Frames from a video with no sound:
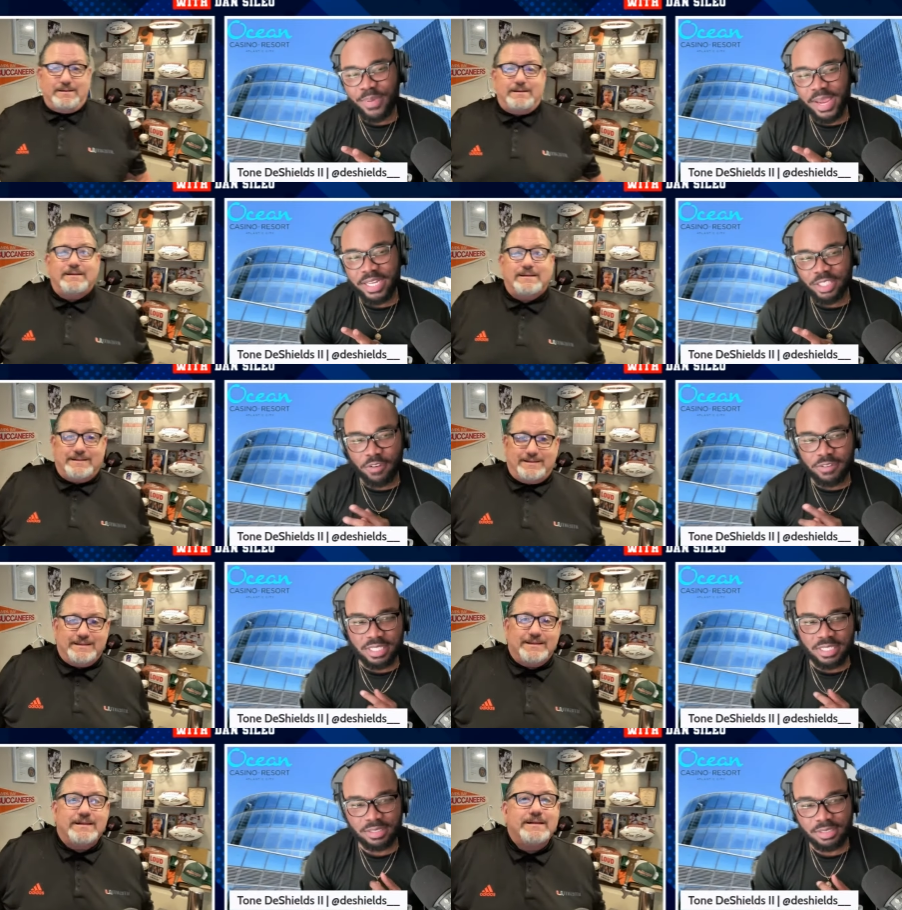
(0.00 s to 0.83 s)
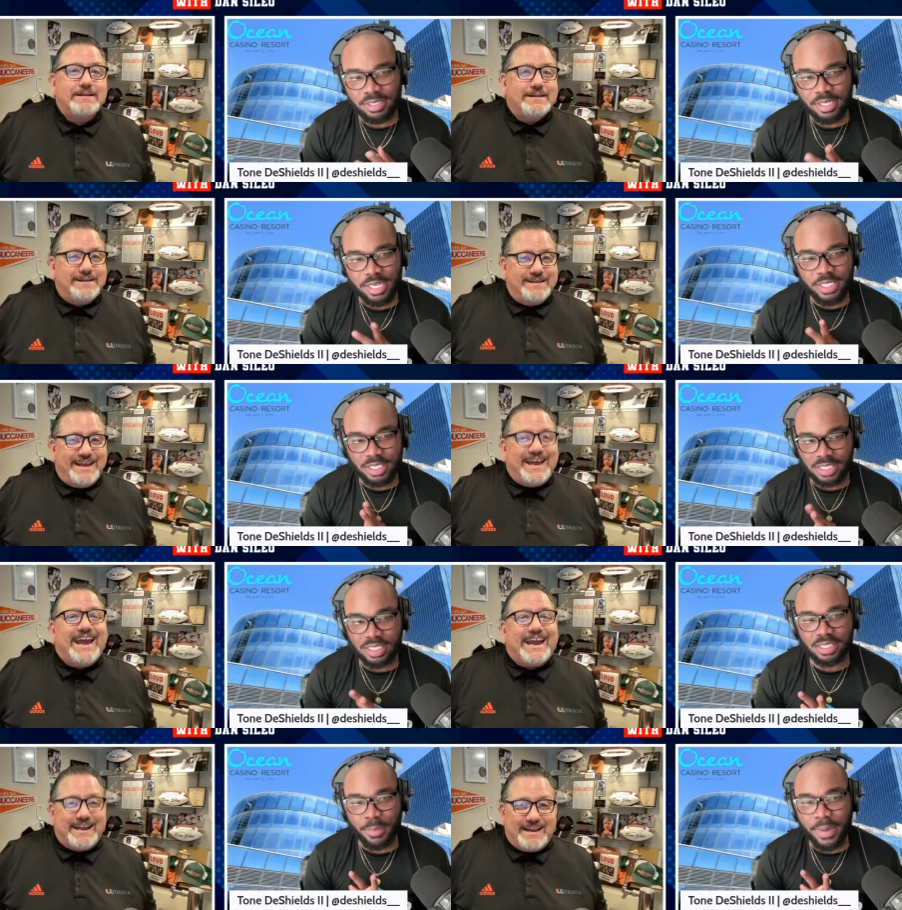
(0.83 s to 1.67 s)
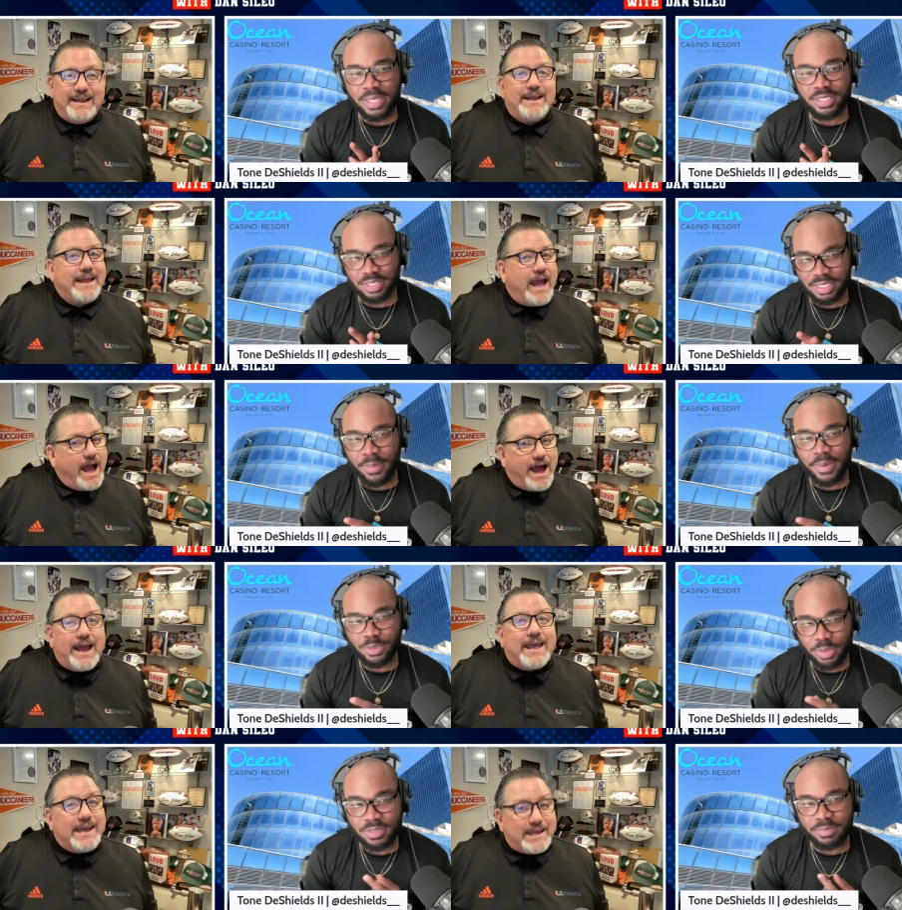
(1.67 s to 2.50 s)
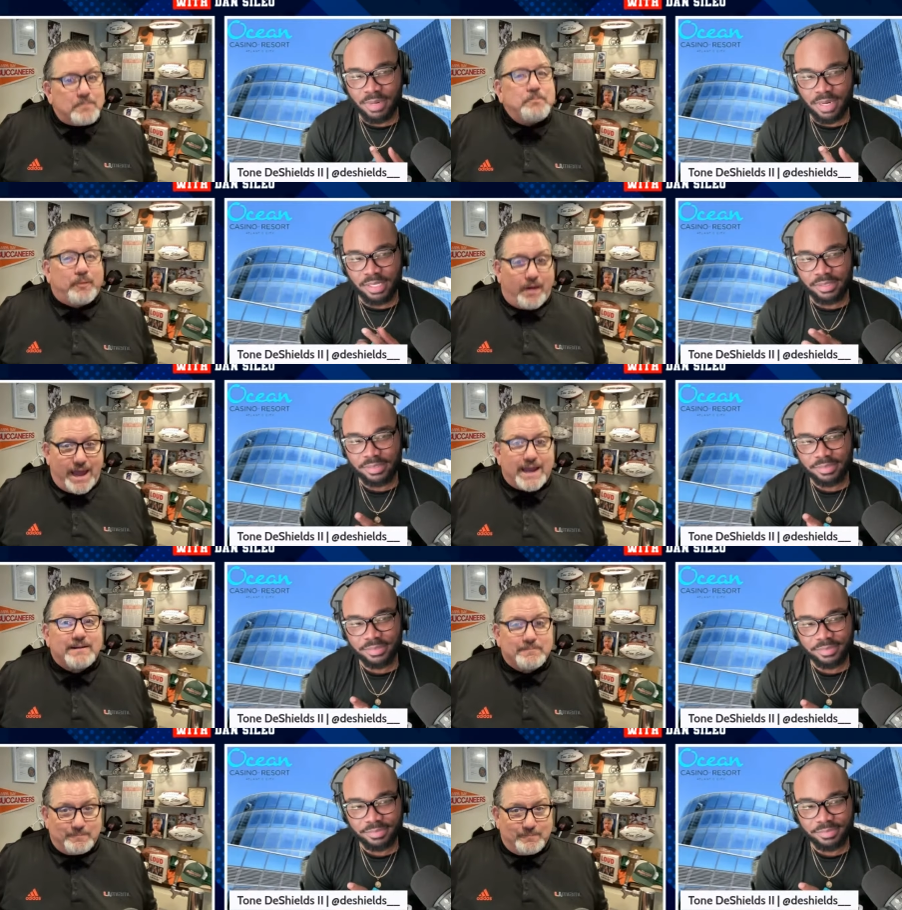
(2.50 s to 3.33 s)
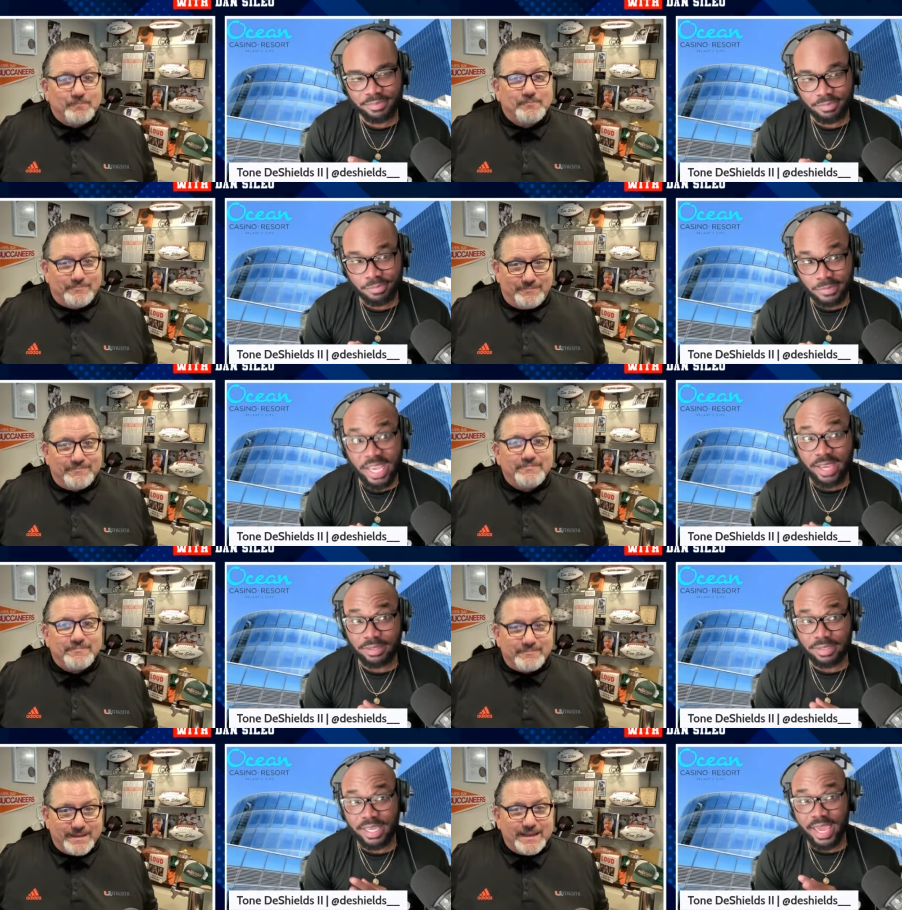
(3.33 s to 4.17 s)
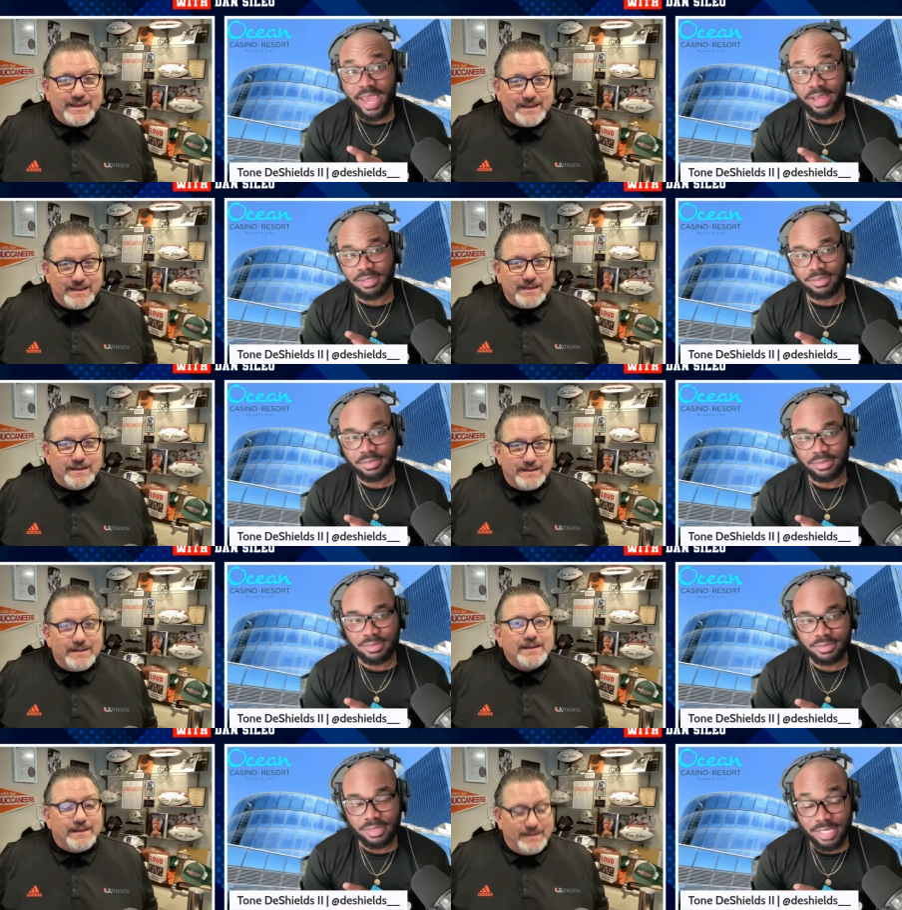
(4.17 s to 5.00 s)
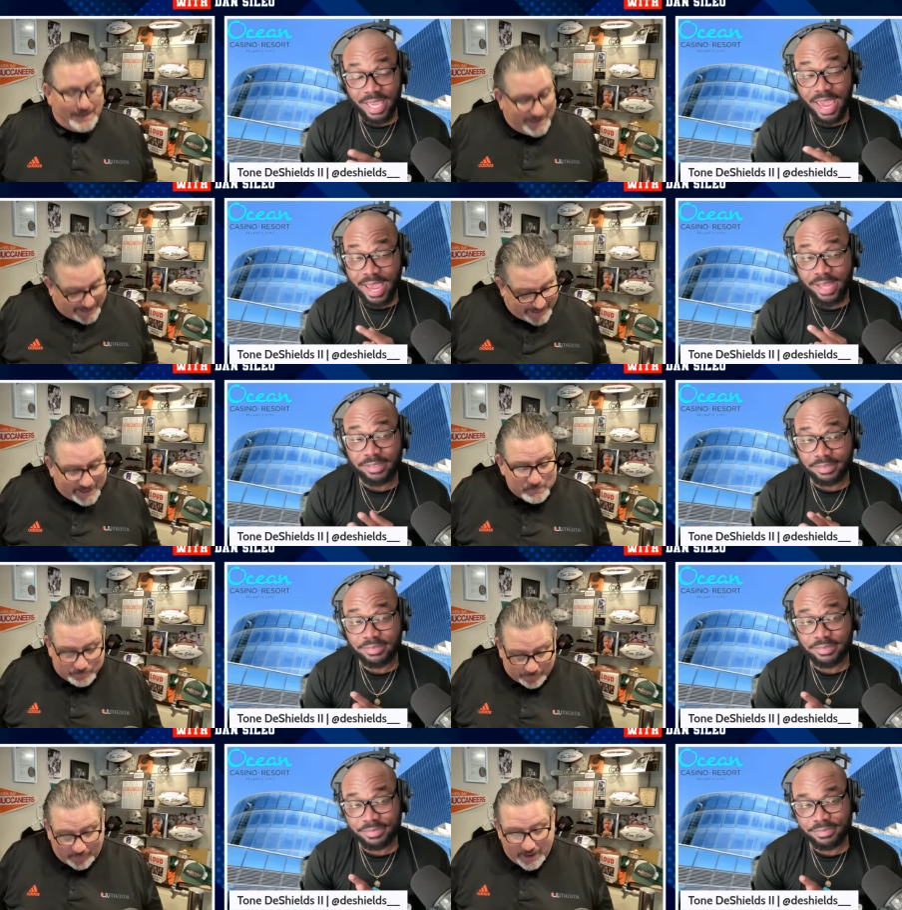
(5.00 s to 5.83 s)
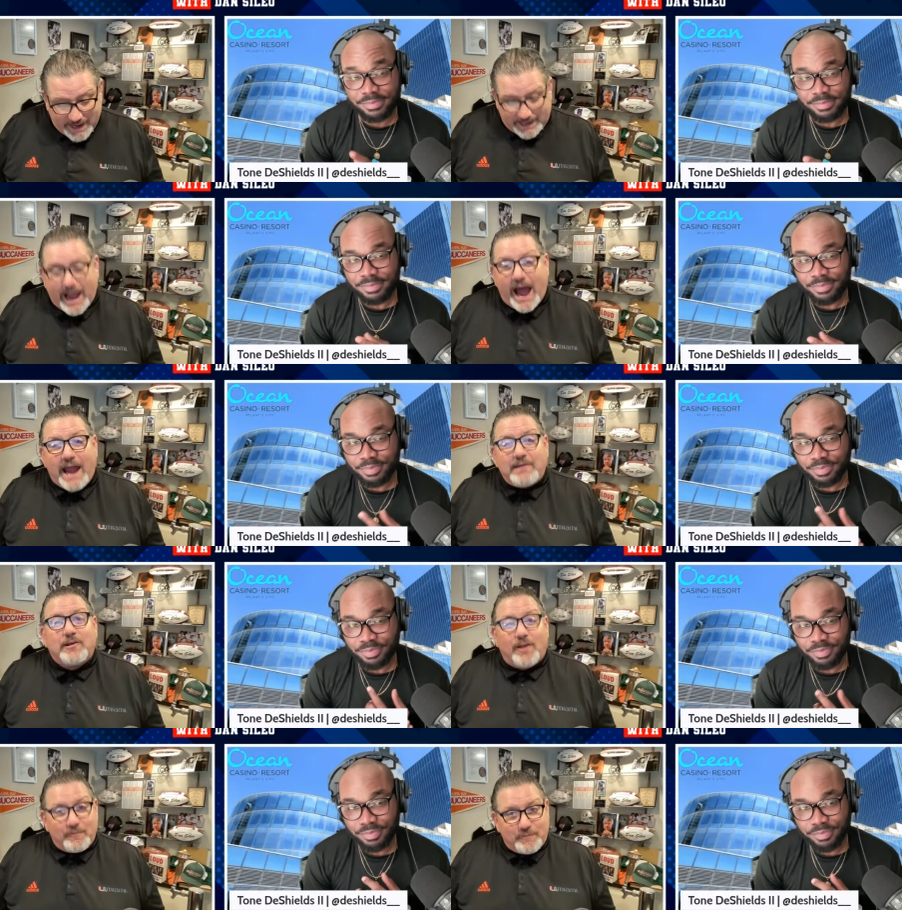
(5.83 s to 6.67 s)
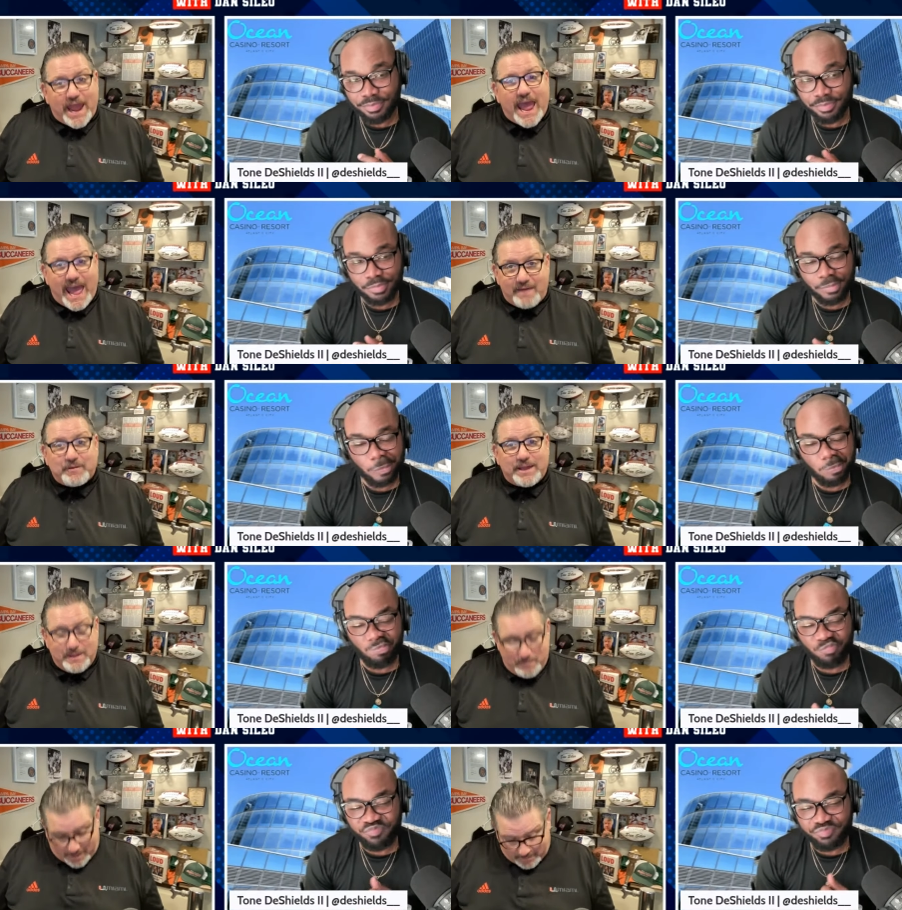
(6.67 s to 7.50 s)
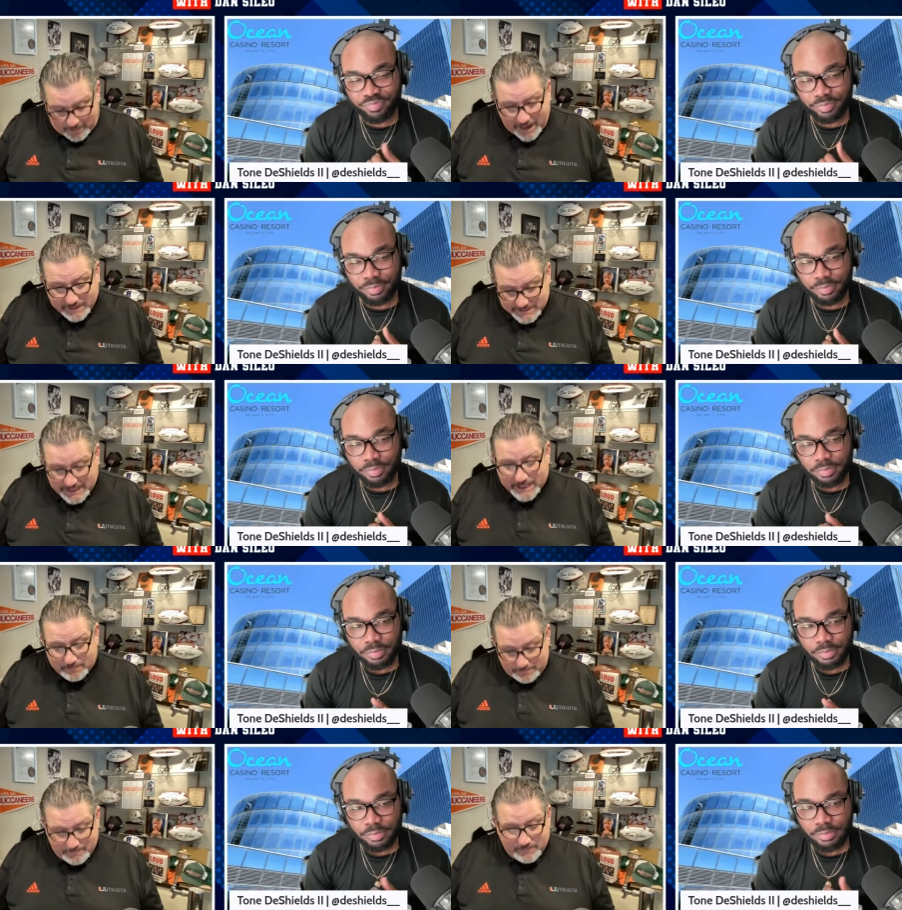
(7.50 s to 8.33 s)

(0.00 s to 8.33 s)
Speaker 1: paid this offseason. He's hey, somebody's someone's going to get some money. Play. Yeah, he can. He can. He
Speaker 2: can play. I'd love to have him on my team.